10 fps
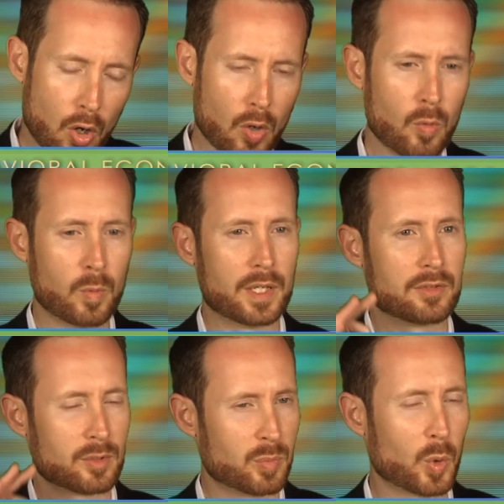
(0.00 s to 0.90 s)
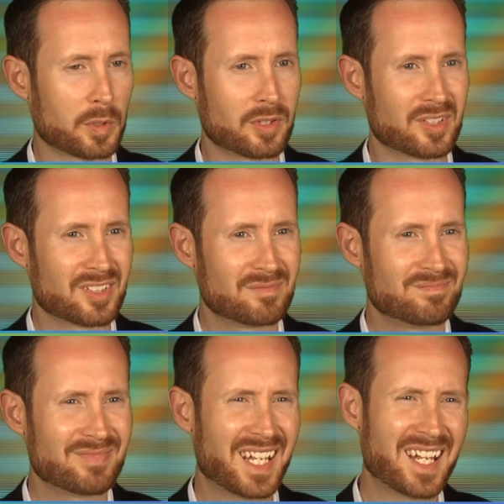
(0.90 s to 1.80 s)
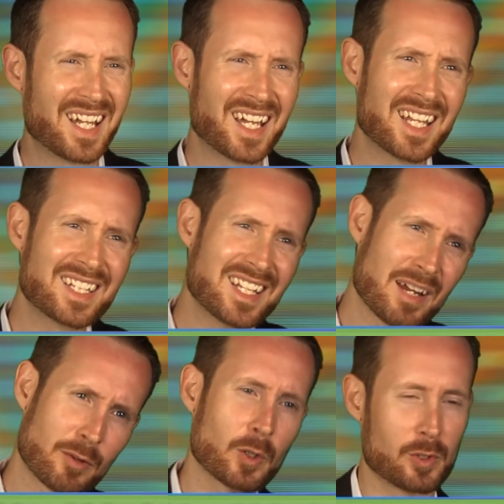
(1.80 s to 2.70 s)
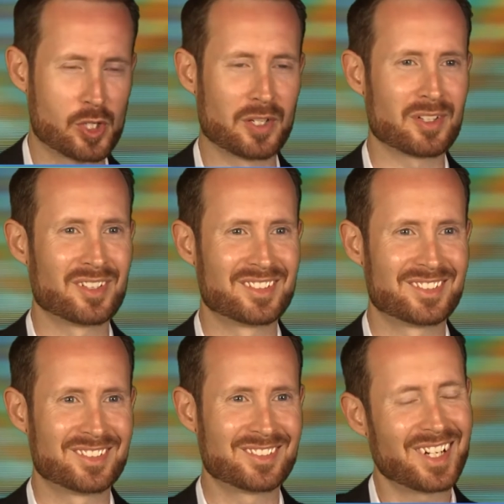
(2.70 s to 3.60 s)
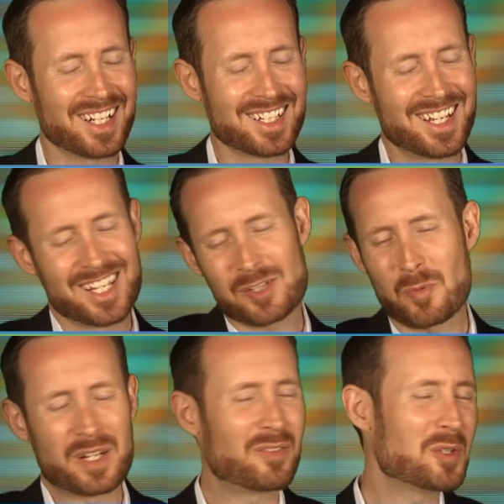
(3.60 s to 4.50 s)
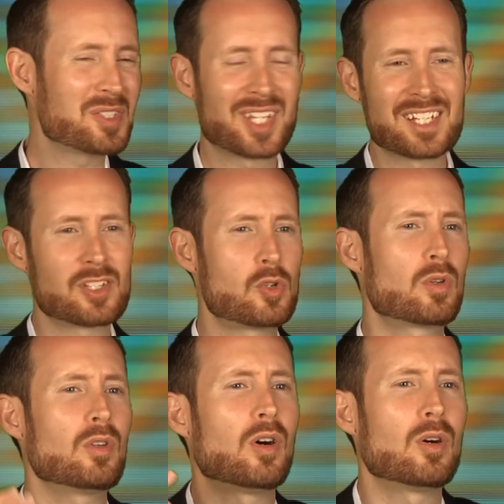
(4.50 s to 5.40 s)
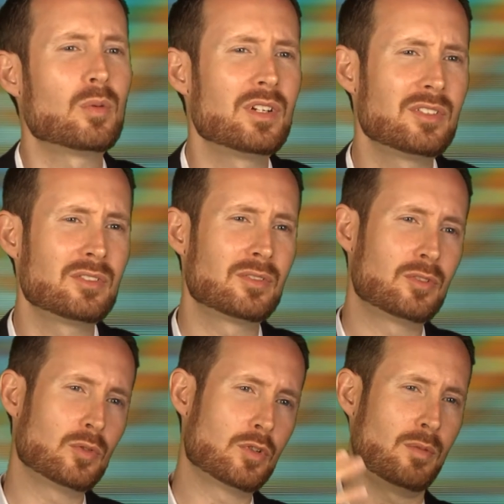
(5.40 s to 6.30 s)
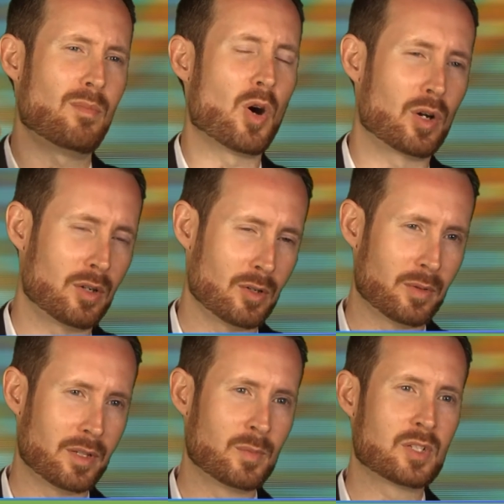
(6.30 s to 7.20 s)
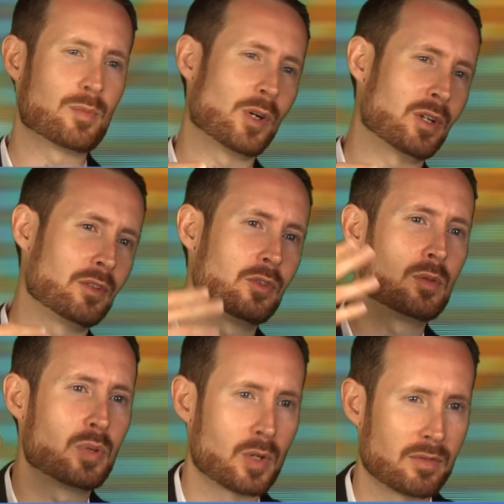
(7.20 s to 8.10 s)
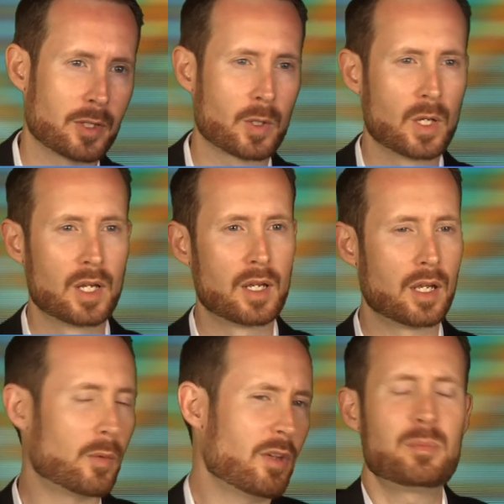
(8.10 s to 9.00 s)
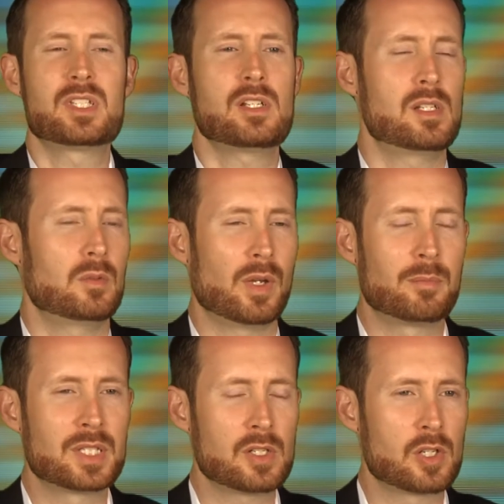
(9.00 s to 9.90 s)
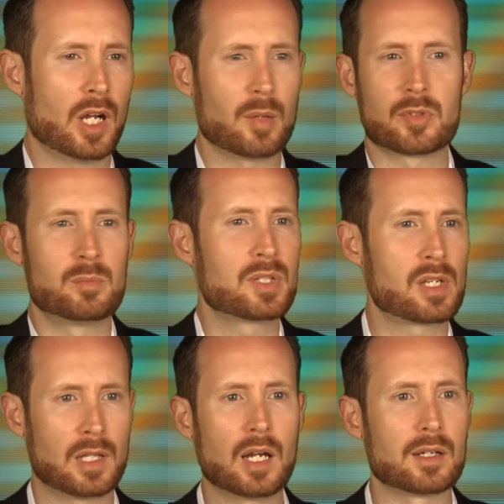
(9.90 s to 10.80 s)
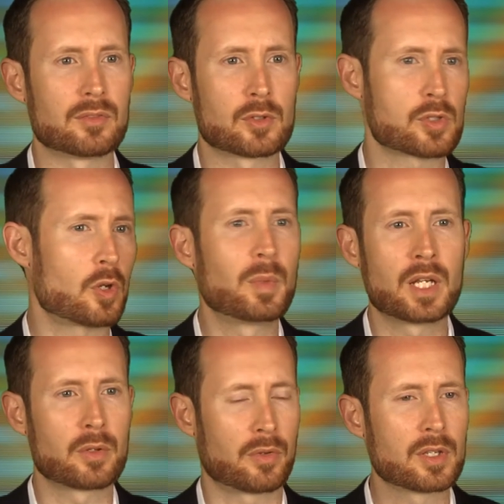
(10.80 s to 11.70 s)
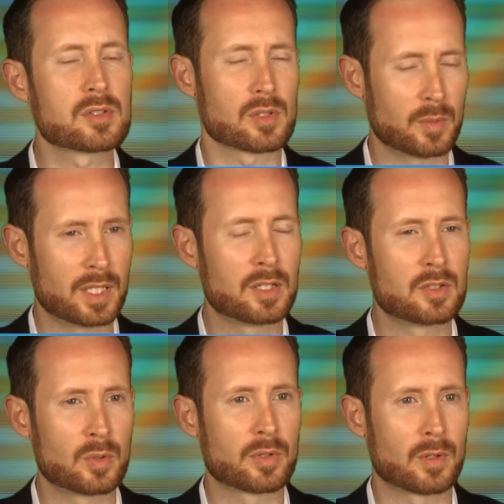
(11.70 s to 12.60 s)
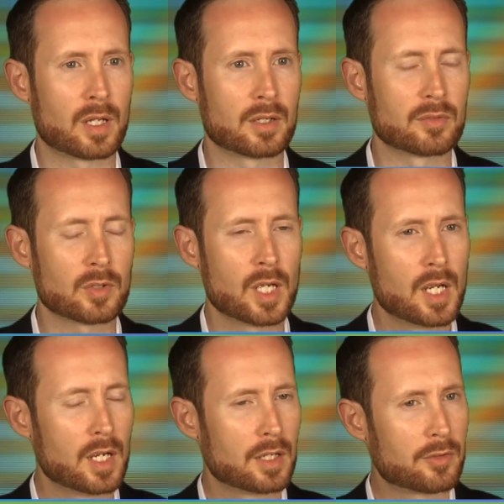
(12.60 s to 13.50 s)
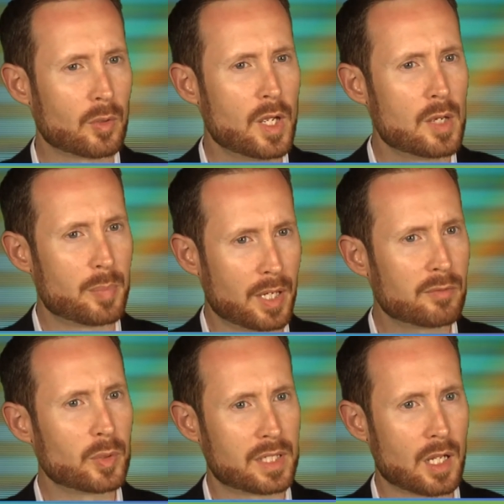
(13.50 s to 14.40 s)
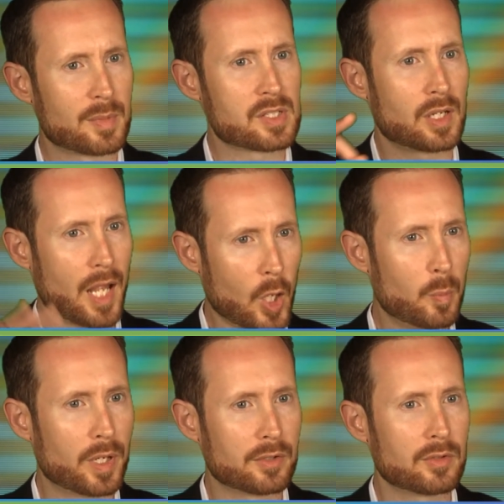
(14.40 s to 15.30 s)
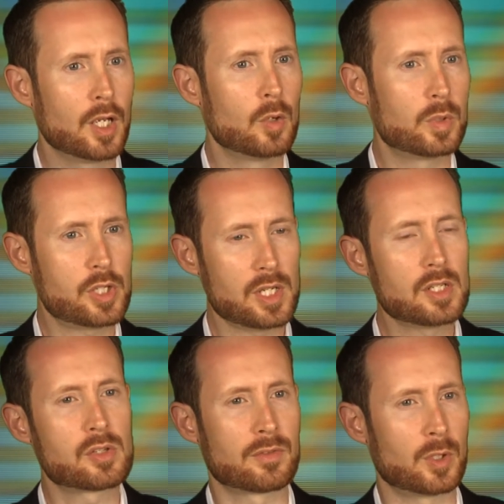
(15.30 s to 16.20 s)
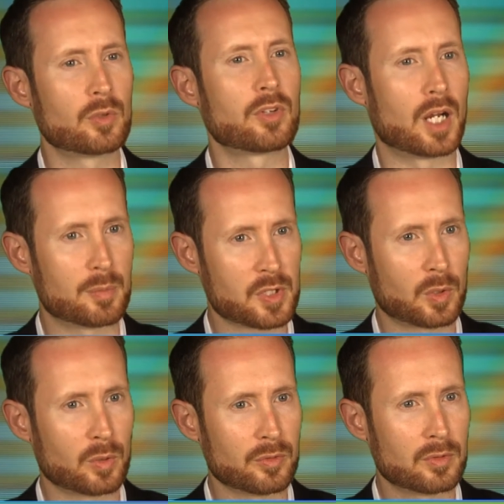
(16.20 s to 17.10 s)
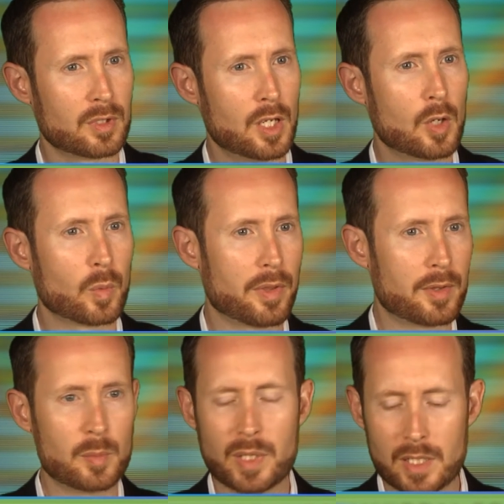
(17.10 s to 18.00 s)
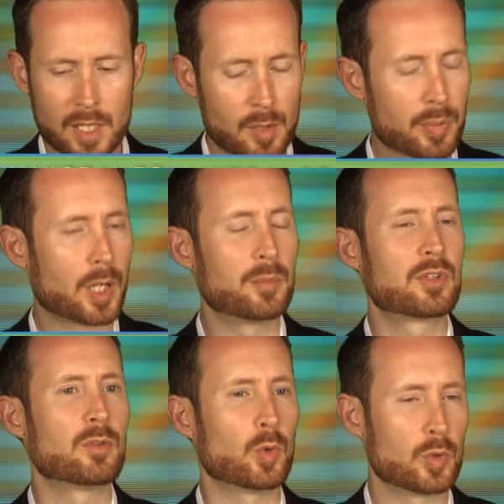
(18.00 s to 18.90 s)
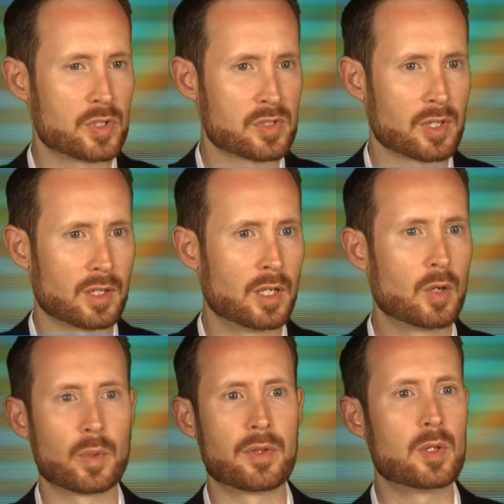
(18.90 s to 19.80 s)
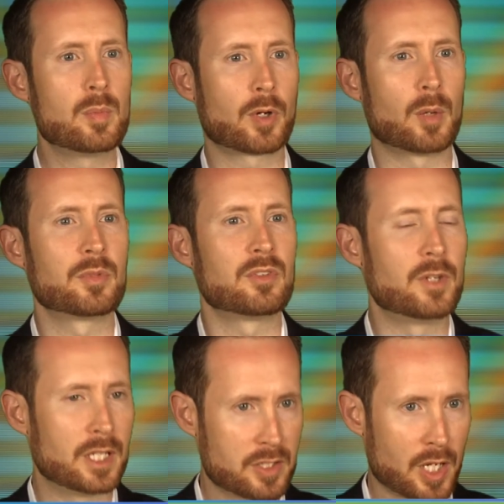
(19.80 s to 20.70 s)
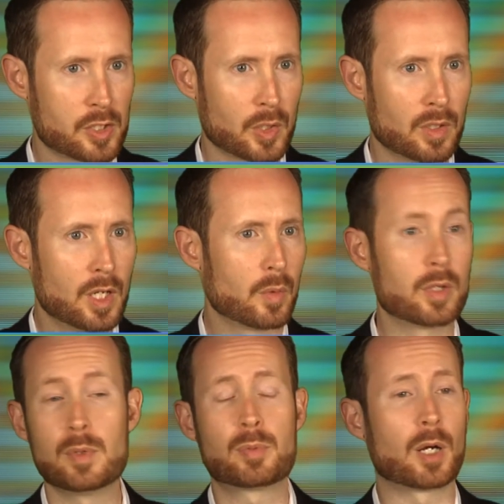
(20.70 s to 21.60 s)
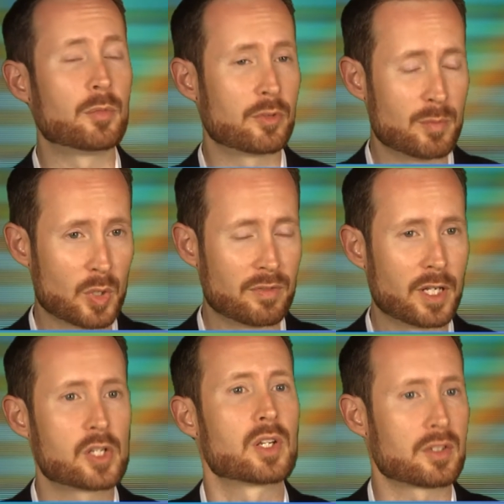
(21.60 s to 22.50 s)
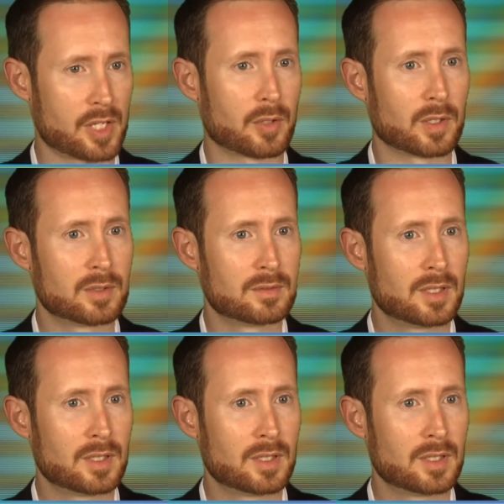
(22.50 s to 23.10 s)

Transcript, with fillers: always important and never urgent, right? It's one of those things that you can always do tomorrow, and then when tomorrow comes, you can put off later. And we have, busy, we have busy jobs and busy lives. There's so many other things that we need to do with our lives. And so behavioral economics can help us with each of those obstacles, whether they be problems of urgency, whether they be problems of inattention, whether they be problems of motivation, etc.